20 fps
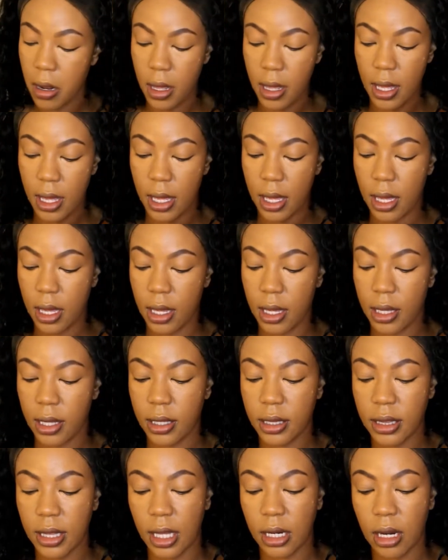
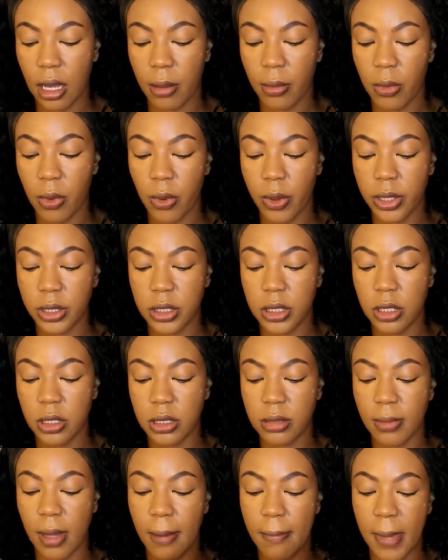And then I'm going to
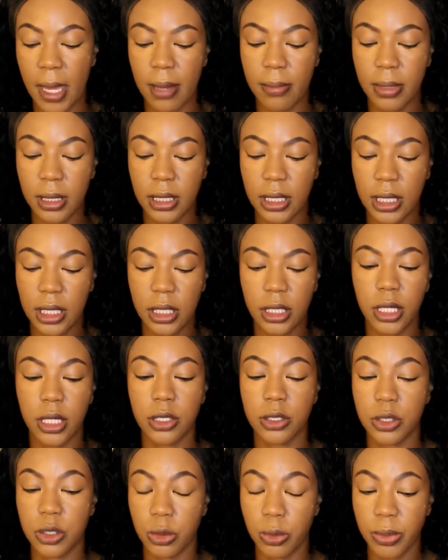use my Maybelline
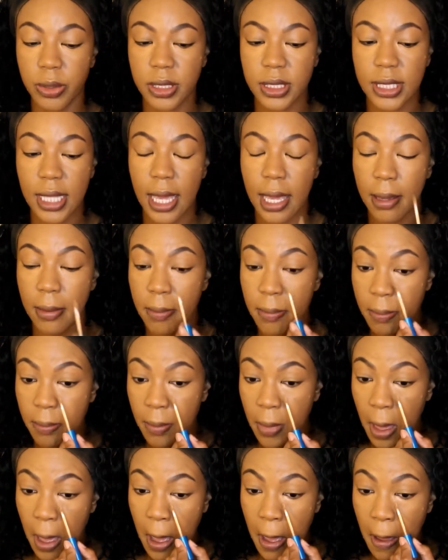Super Stay
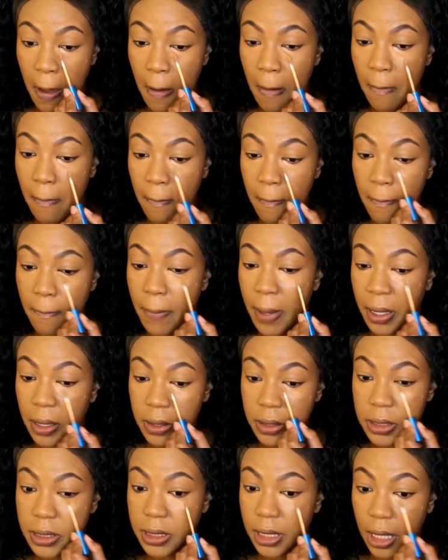
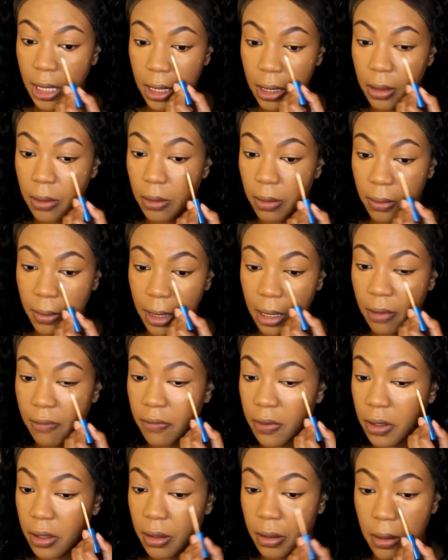Better Skin or whatever,